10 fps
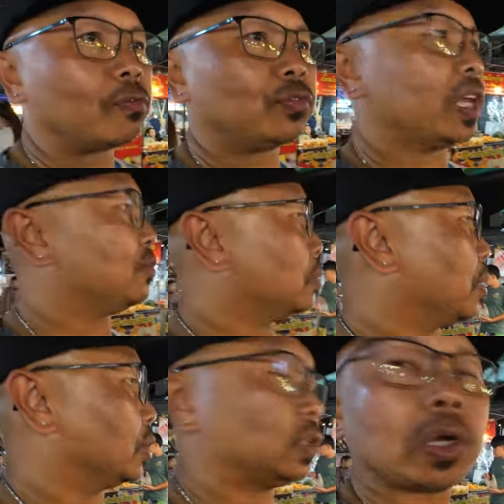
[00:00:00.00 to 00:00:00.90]
Flavor
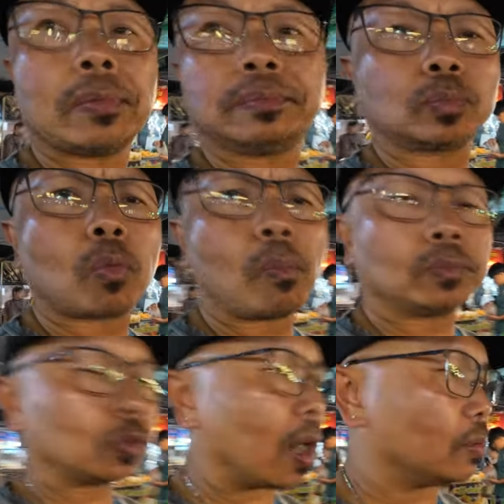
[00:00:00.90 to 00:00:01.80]
burst.
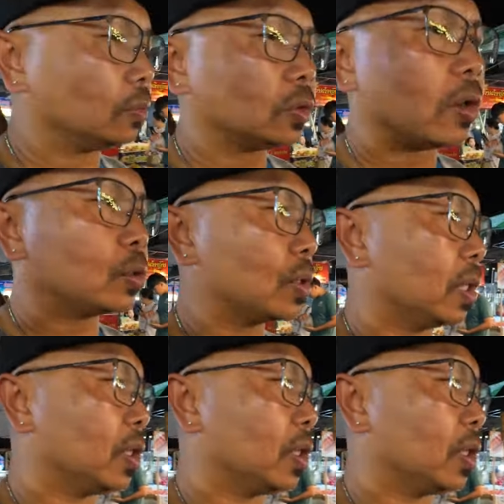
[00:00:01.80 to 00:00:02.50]
Wow, that's really